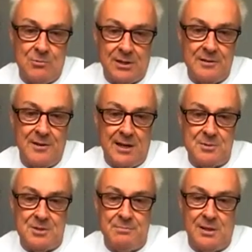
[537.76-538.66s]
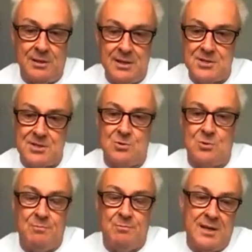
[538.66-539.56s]
developed a building. It's the sort
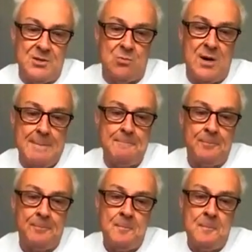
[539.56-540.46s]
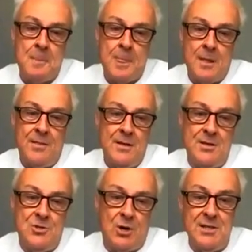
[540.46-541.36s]
of place where the
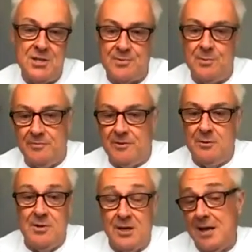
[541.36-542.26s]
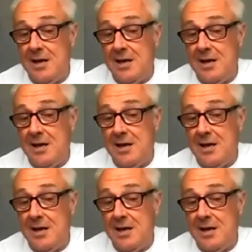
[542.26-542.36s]
drains from again, the